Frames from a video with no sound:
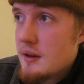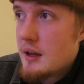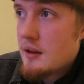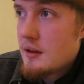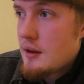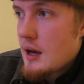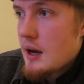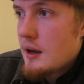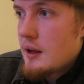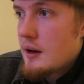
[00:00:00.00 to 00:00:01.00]
Like,
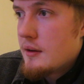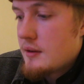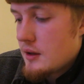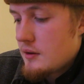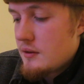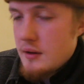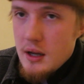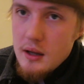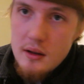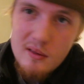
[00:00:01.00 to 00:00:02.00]
yeah, in a southern
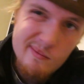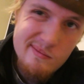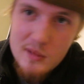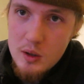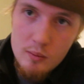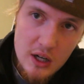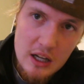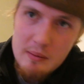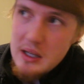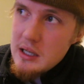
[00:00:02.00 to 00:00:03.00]
state,
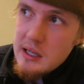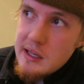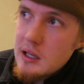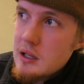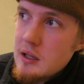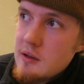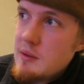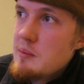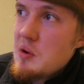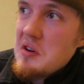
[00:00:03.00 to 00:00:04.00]
it'd
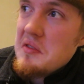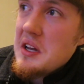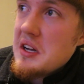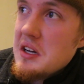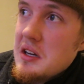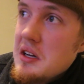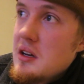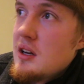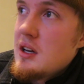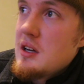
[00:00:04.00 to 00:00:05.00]
be more of like
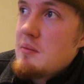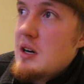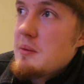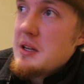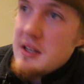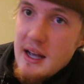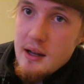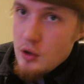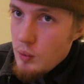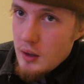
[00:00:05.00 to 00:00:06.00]
a probably
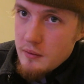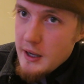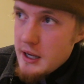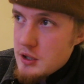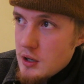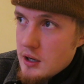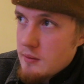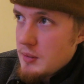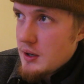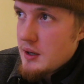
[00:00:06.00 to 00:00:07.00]
10, 12k
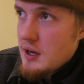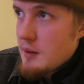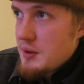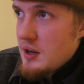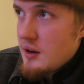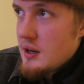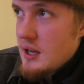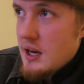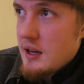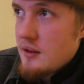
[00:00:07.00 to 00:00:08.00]
truck. But up here,
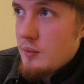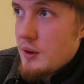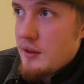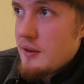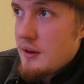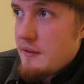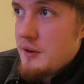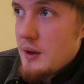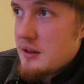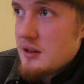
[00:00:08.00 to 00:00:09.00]
yeah, it's worth a
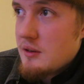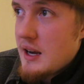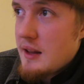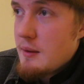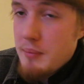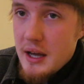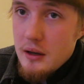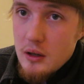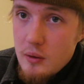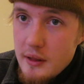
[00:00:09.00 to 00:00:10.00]
few extra grand. The bed
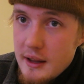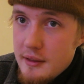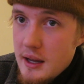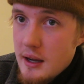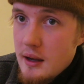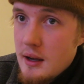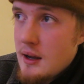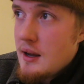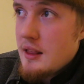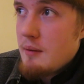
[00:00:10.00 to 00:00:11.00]
alone on that thing,
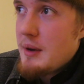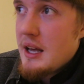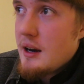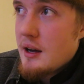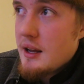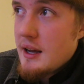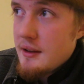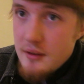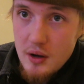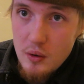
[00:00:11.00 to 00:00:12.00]
the bed on it
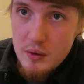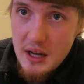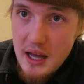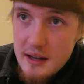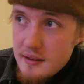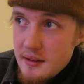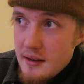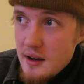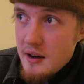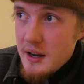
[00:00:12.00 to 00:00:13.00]
has no dents
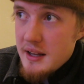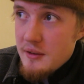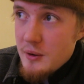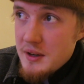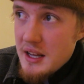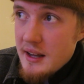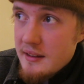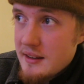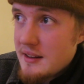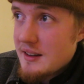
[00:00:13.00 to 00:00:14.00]
on it or
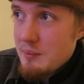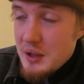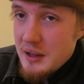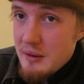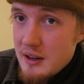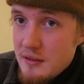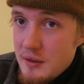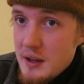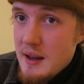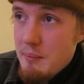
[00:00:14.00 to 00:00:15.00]
dings, and it's completely
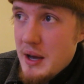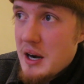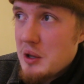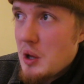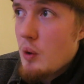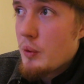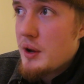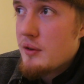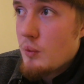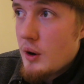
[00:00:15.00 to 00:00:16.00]
rust-free. That bed alone
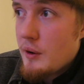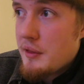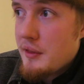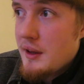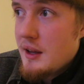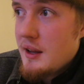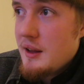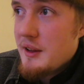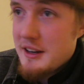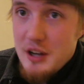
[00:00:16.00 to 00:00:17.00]
is worth
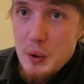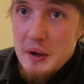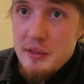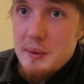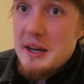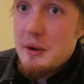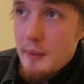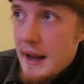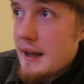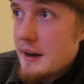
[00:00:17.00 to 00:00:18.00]
like 2 or 3
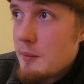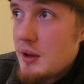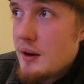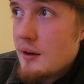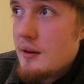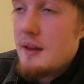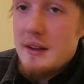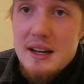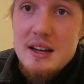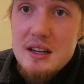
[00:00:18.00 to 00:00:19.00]
grand up here in the
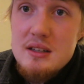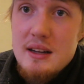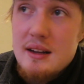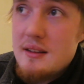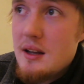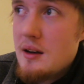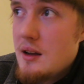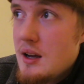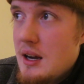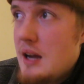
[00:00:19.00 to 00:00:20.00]
condition that it's in.
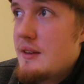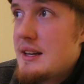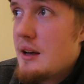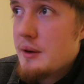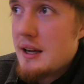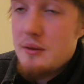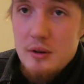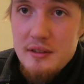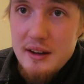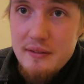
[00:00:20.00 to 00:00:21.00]
And the tailgate's
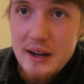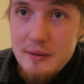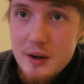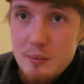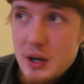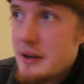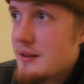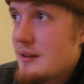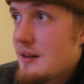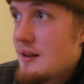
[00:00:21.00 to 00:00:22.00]
worth like 500
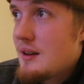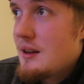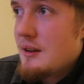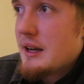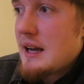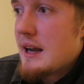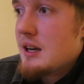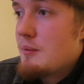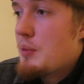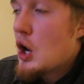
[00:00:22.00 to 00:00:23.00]
bucks. Like, I
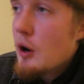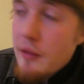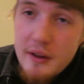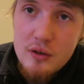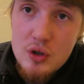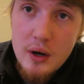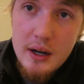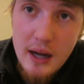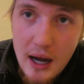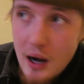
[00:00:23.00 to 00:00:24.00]
could part this
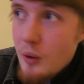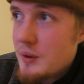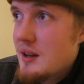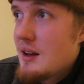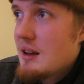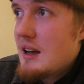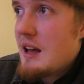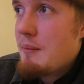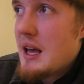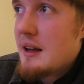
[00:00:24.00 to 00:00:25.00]
truck out
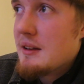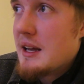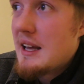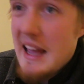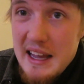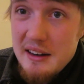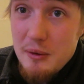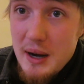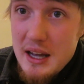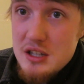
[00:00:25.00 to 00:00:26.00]
and make like 8
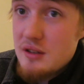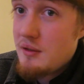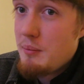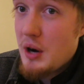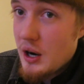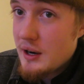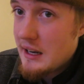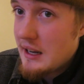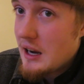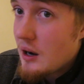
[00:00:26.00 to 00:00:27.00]
grand just from
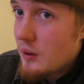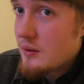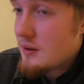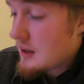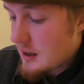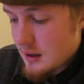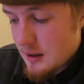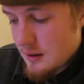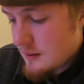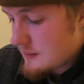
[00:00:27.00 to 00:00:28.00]
parting it out.
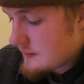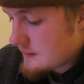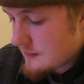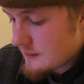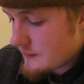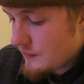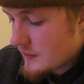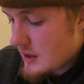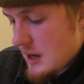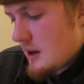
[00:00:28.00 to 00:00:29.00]
Like,
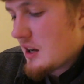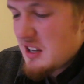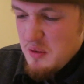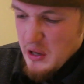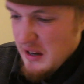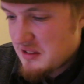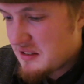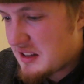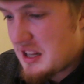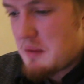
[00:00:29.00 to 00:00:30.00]
I'll give you guys
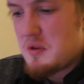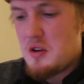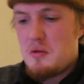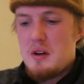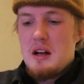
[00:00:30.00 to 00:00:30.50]
this name too.